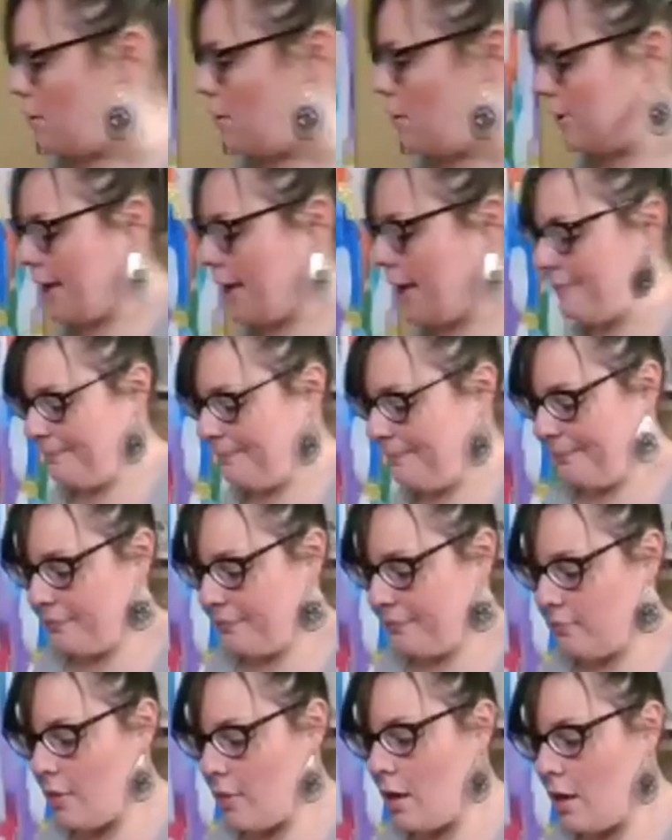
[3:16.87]
Okay.
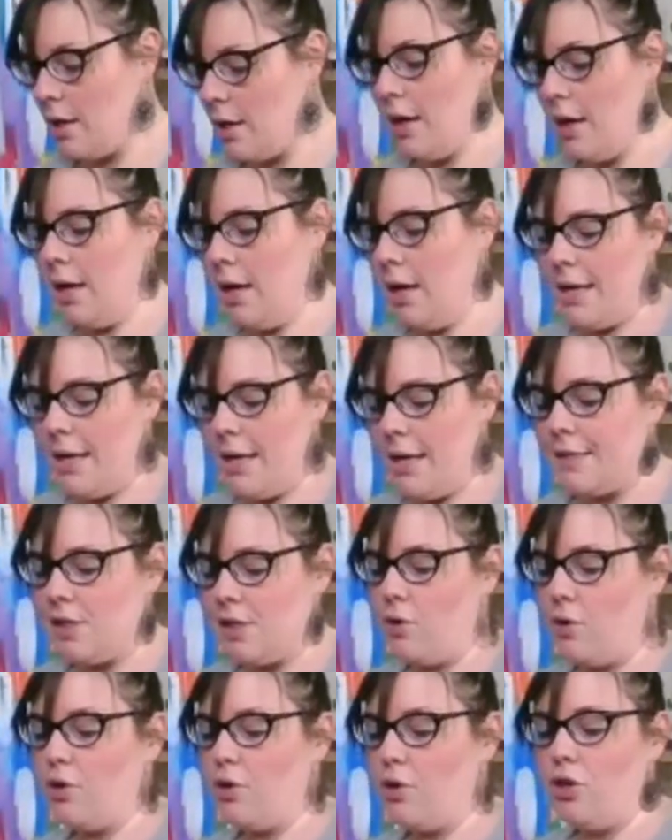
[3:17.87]

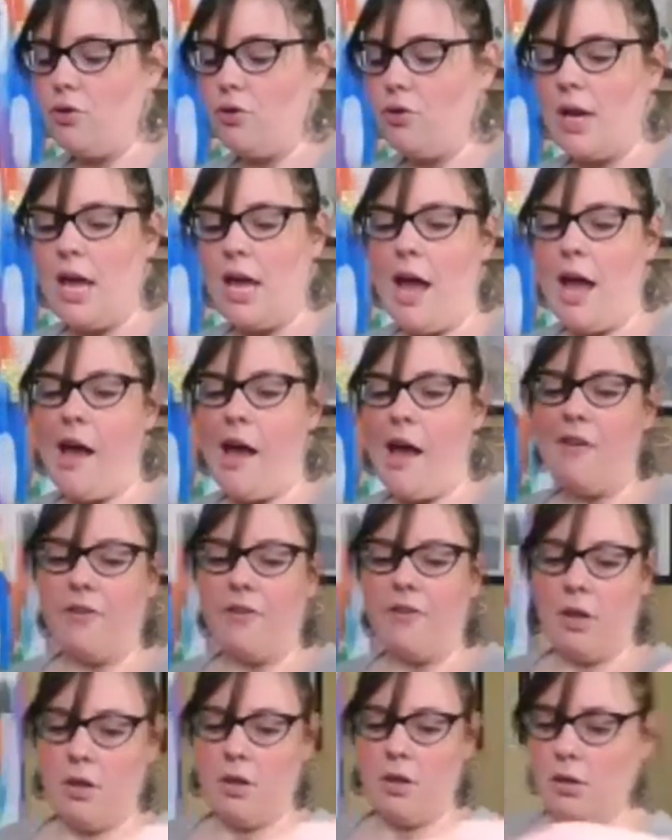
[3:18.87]
So you
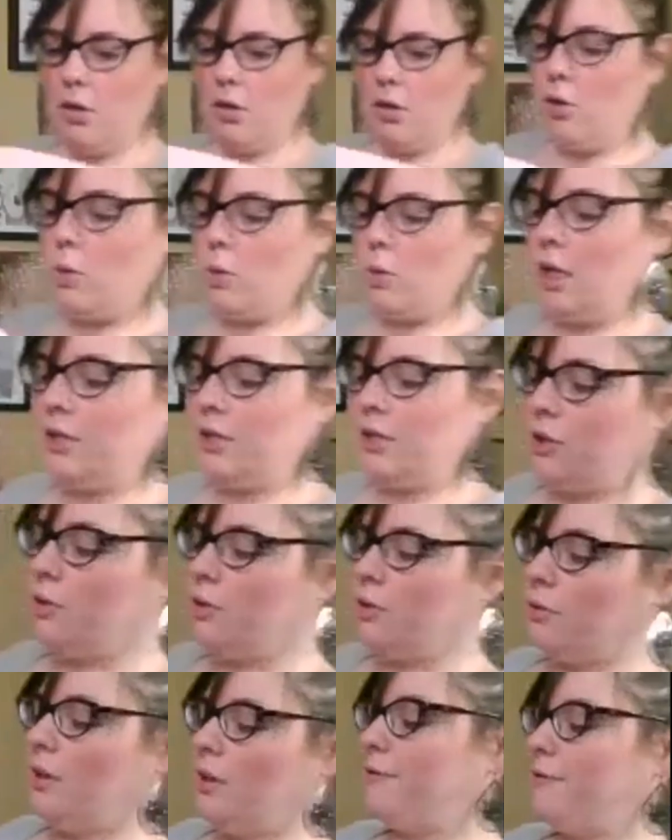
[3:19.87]
have 1,
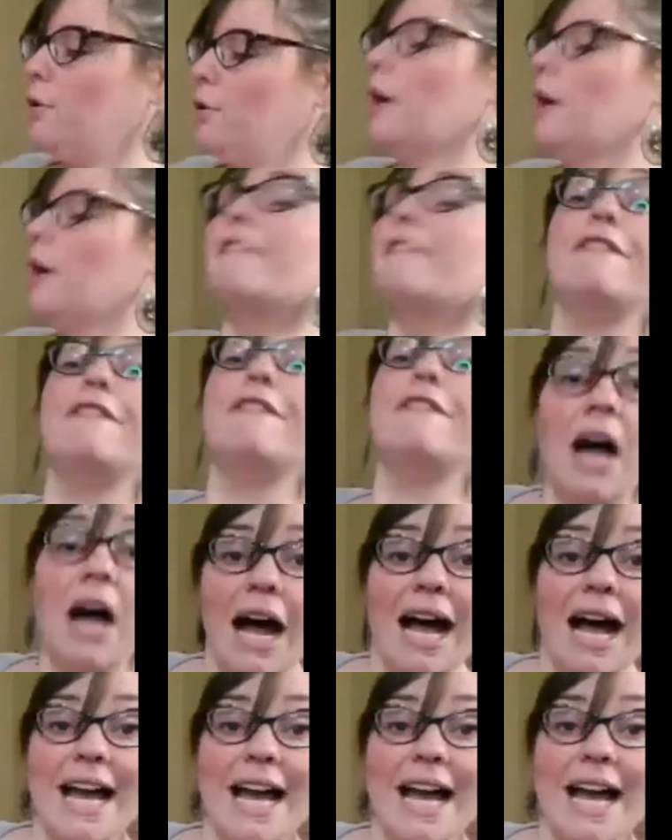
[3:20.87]
2, 3, 4, 5